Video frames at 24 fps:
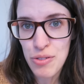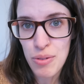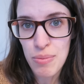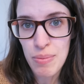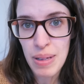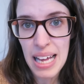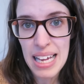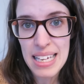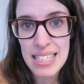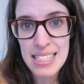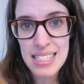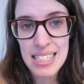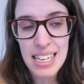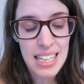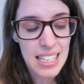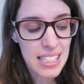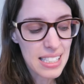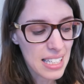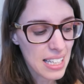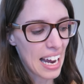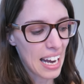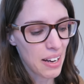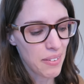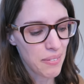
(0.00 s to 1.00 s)
from last
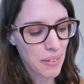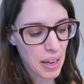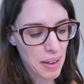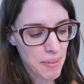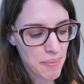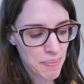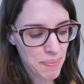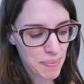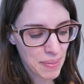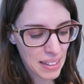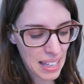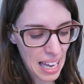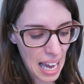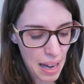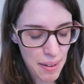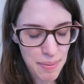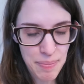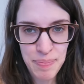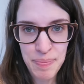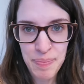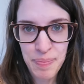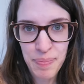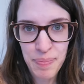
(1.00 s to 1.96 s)
night. Anyway, yeah.